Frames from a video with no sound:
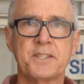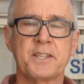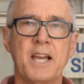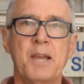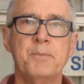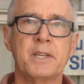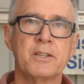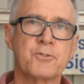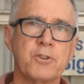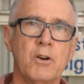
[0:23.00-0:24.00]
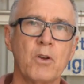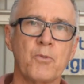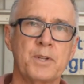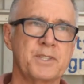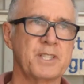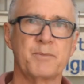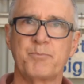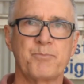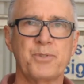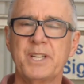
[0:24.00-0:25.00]
the gaming controller, it's a
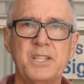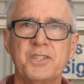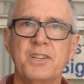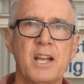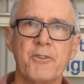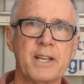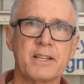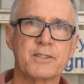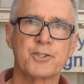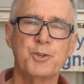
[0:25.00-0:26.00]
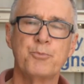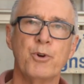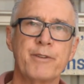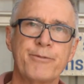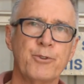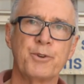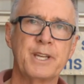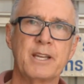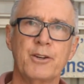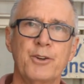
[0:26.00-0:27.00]
pretty generic 2.4
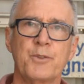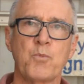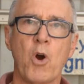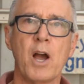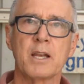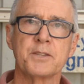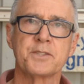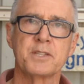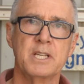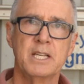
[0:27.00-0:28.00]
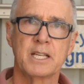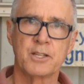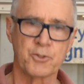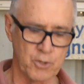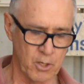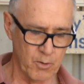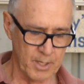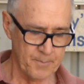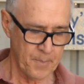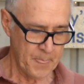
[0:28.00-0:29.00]
gigahertz wireless
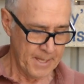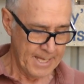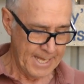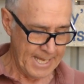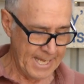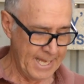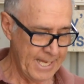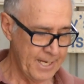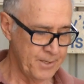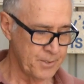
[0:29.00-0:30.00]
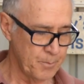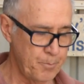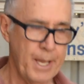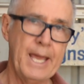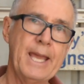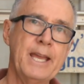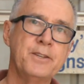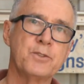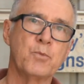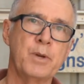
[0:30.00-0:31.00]
controller and
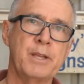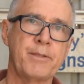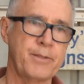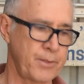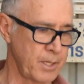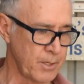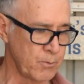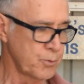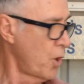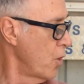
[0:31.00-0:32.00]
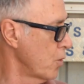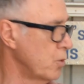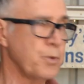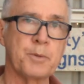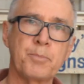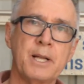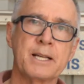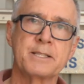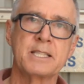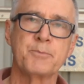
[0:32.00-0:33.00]
paired with the little dongle that
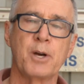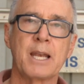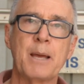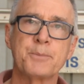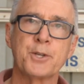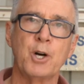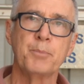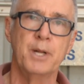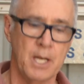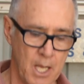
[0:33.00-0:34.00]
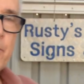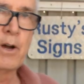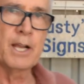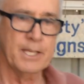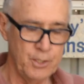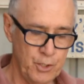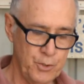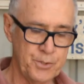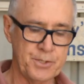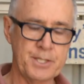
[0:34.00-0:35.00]
plugs into my laptop I can
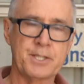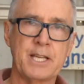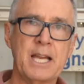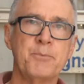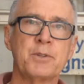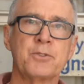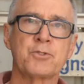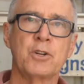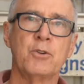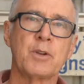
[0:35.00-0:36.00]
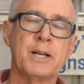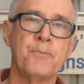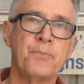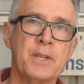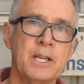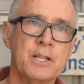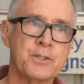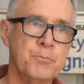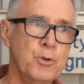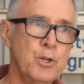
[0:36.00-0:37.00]
use this game controller
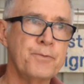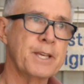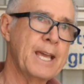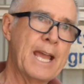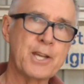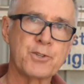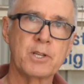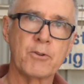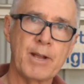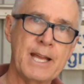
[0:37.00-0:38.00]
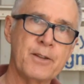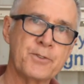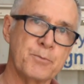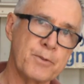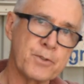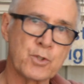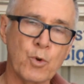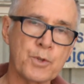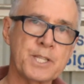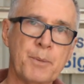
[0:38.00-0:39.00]
to move the gantry around, to move the
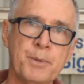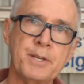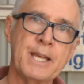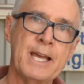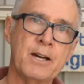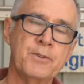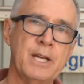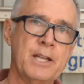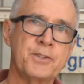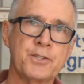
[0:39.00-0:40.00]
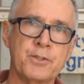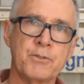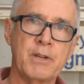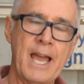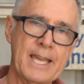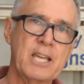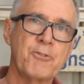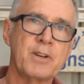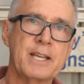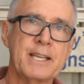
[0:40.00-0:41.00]
torch up and down and to
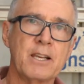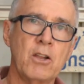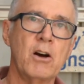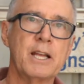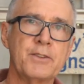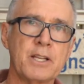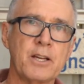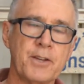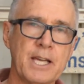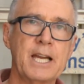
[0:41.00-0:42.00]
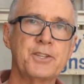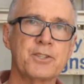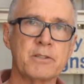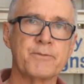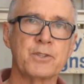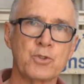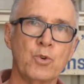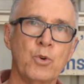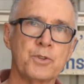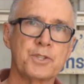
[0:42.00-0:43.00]
accurately align the location of the
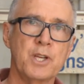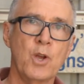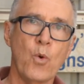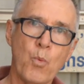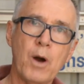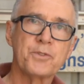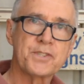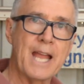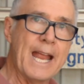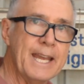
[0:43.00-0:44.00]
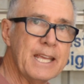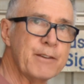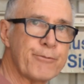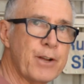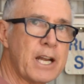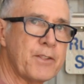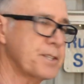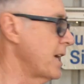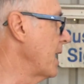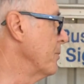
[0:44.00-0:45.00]
torch while standing in front of the
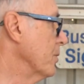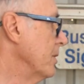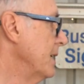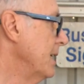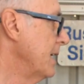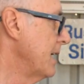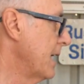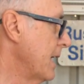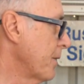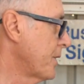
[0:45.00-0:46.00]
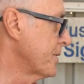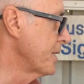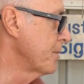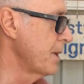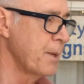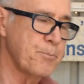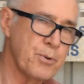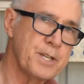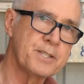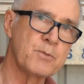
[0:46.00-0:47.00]
table because uh, at, at
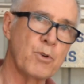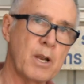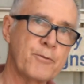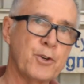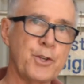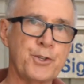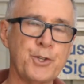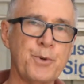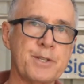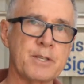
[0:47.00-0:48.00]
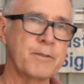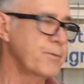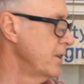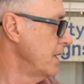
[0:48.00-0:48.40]
present what I've got to do is I've,